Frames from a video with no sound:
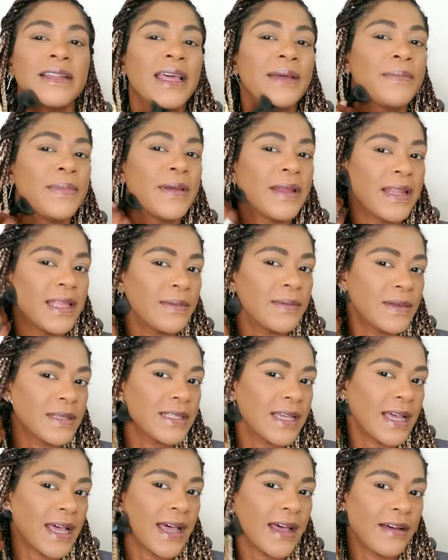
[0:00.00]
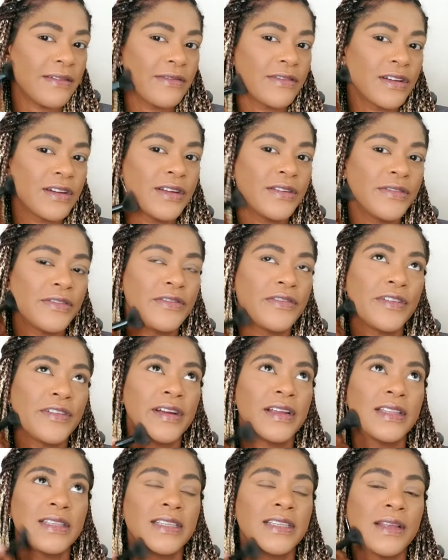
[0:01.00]
like being able to have good
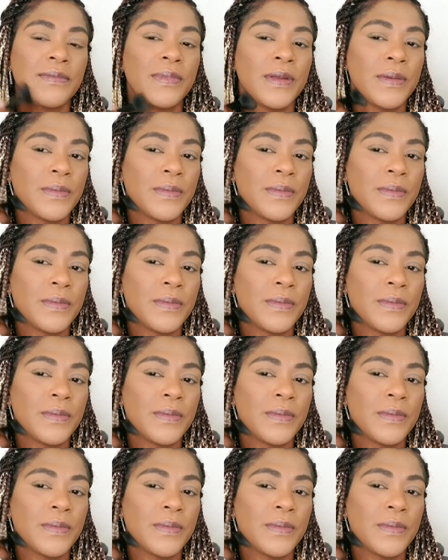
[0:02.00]
friends and